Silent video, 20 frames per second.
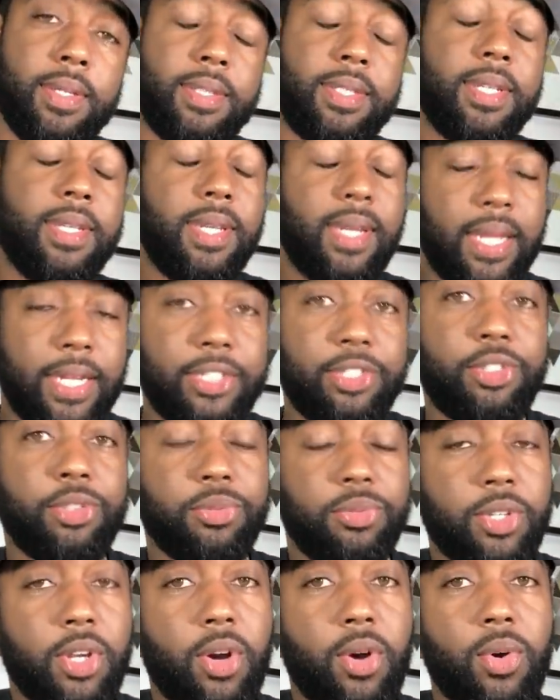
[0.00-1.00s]
to let you
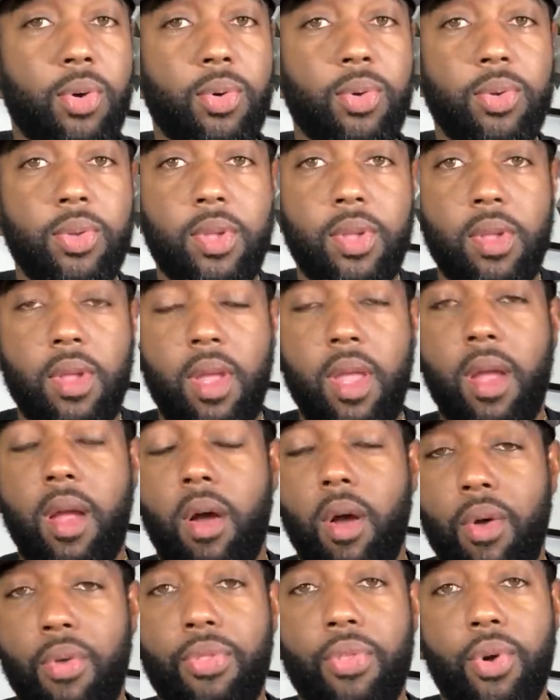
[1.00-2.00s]
know,
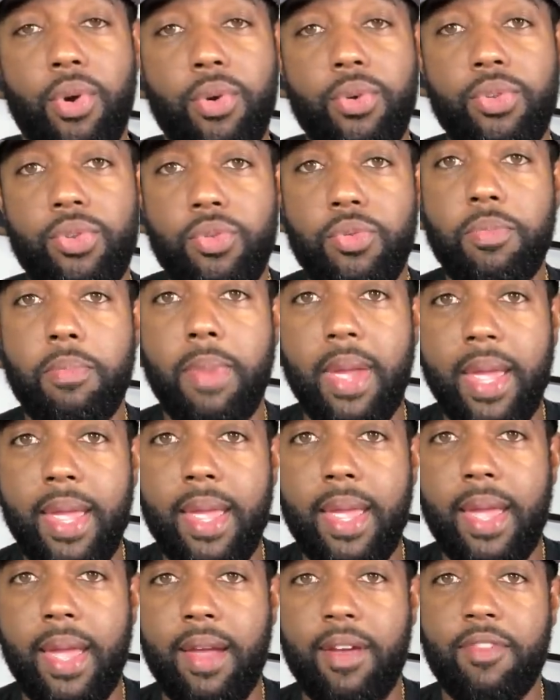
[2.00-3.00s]
although you may
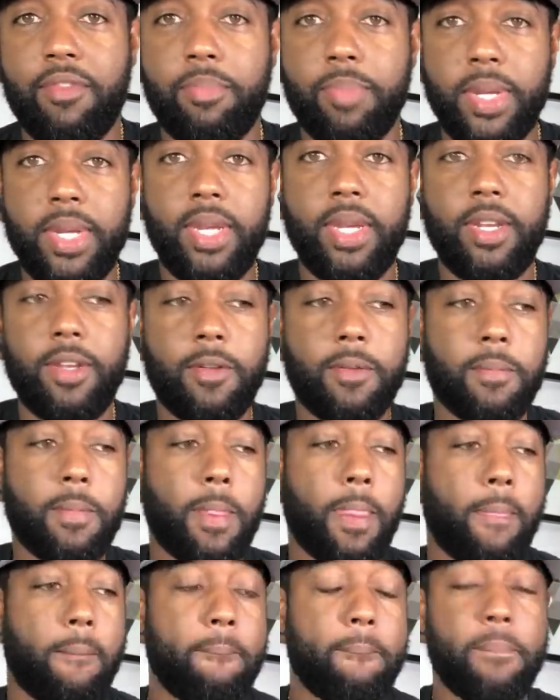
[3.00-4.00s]
have been
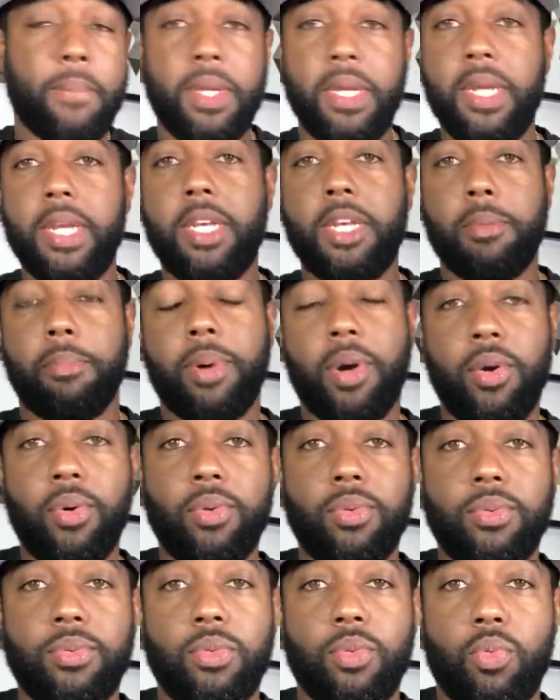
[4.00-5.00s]
in the
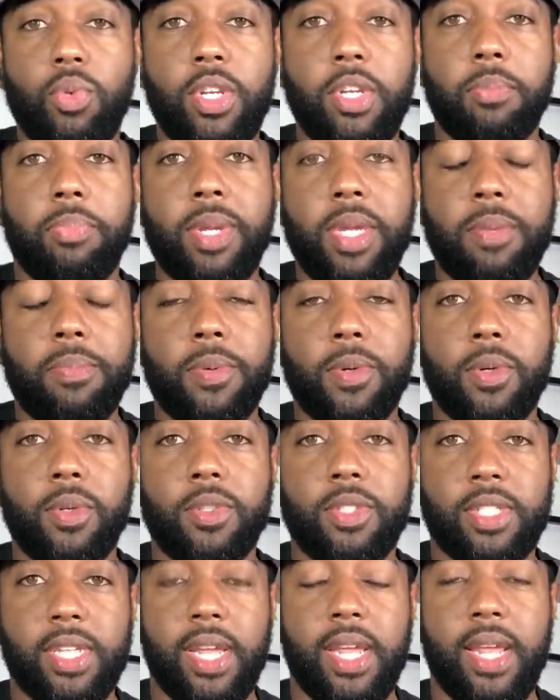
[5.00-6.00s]
boat with the people
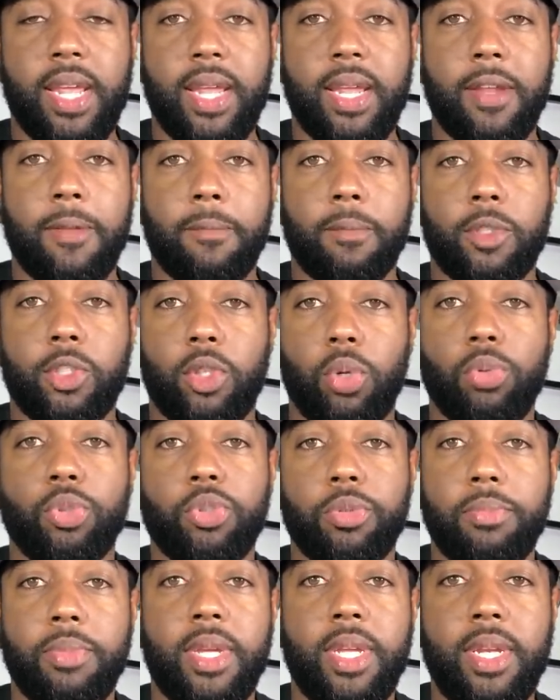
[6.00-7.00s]
saying
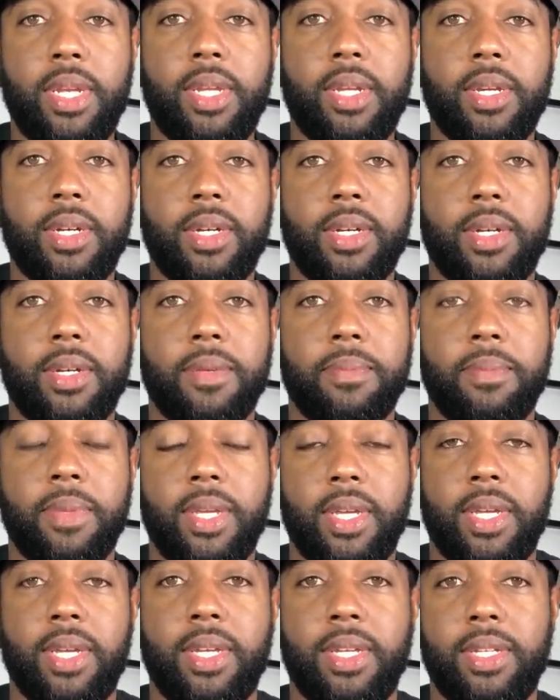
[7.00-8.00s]
social media
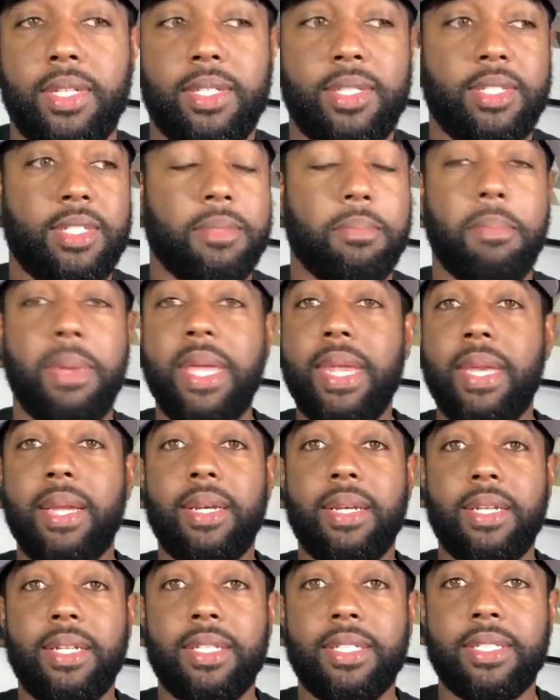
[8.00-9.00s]
is
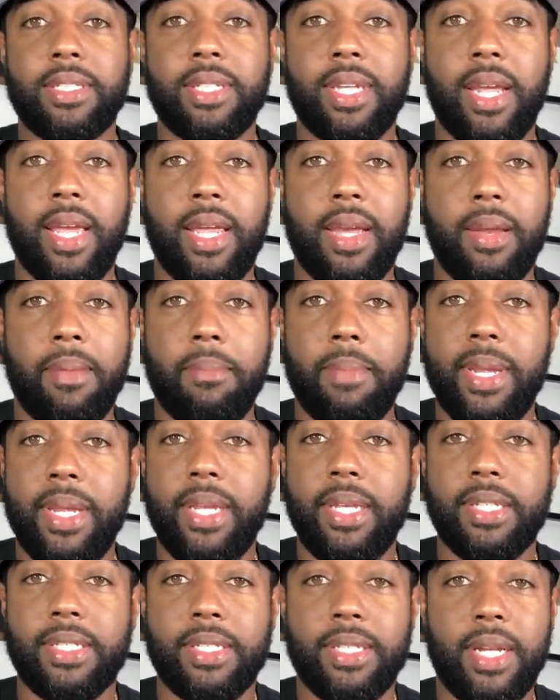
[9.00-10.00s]
meaningless and it
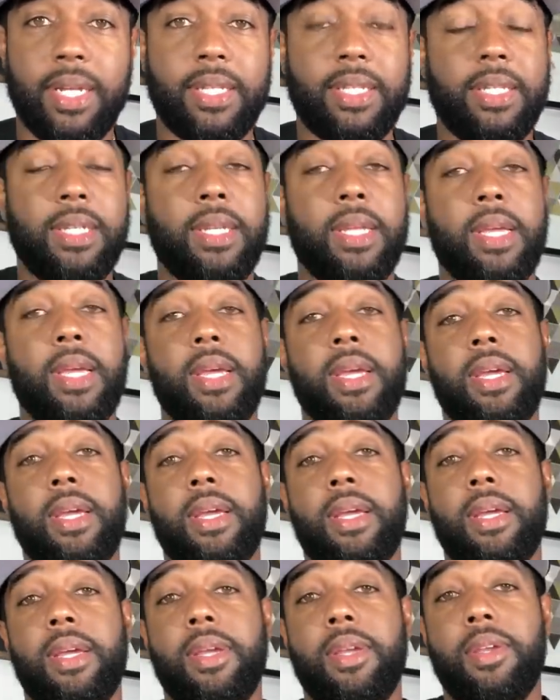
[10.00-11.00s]
means nothing,
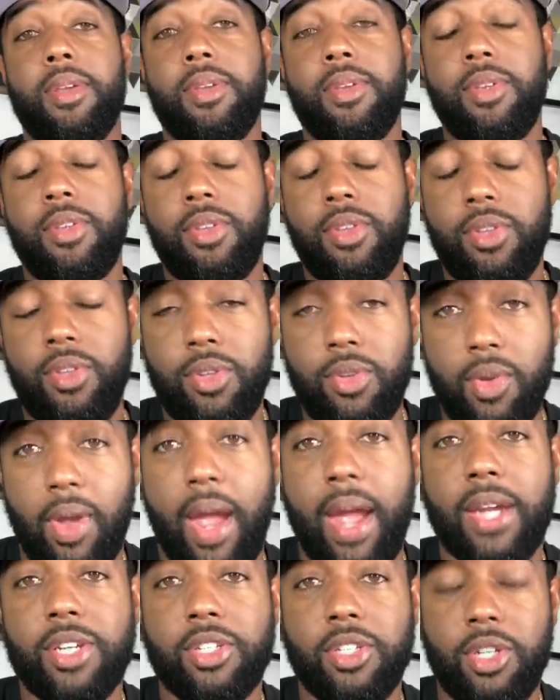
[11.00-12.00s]
you are
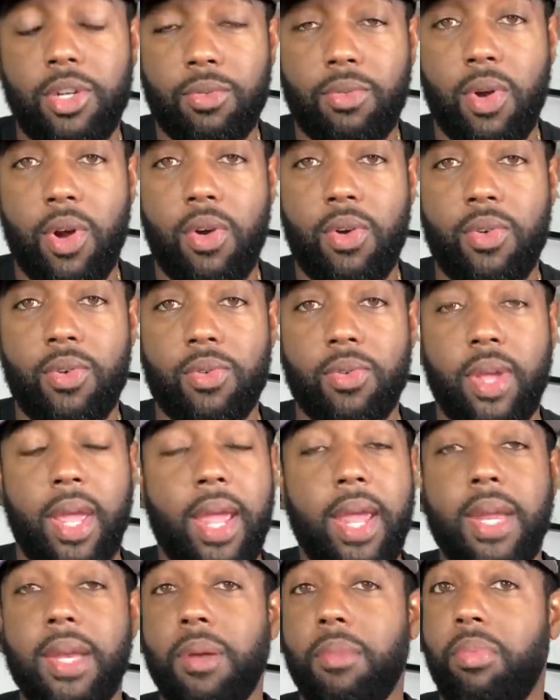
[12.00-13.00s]
actually wrong.
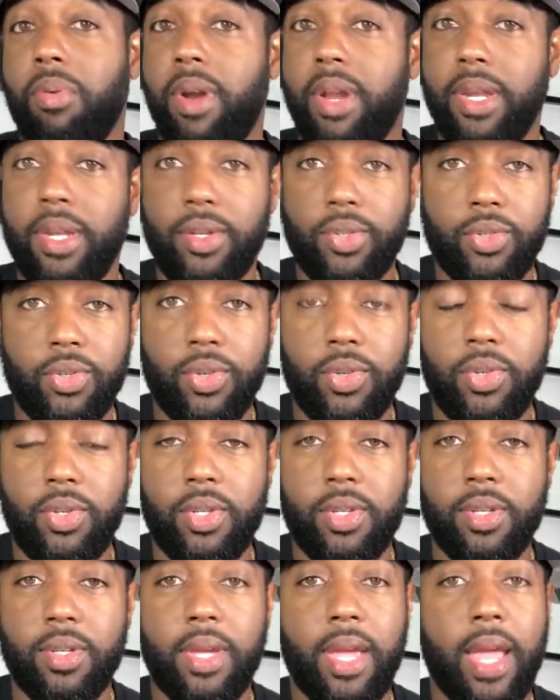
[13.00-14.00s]
Hate to break it to
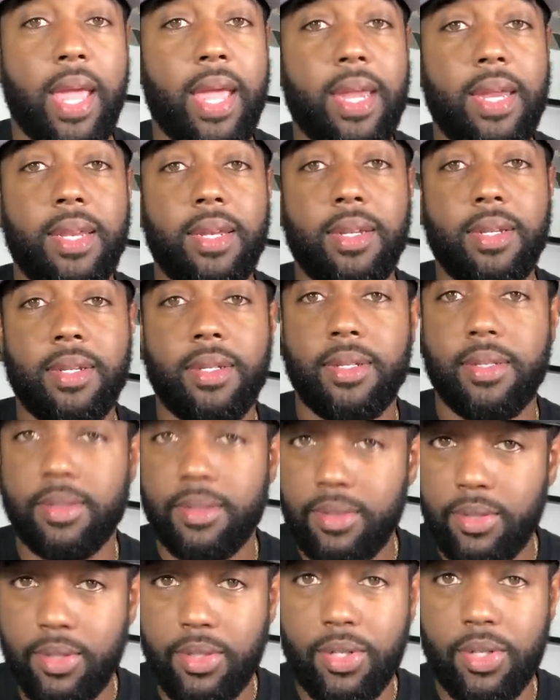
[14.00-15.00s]
you. Hate the,
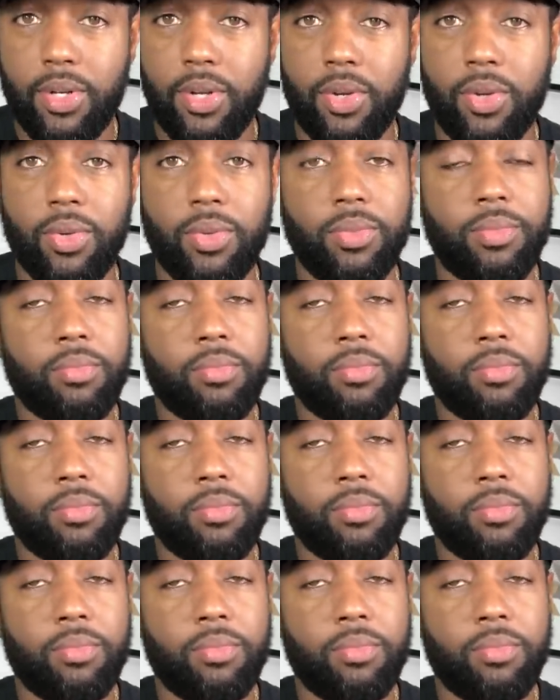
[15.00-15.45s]
you know,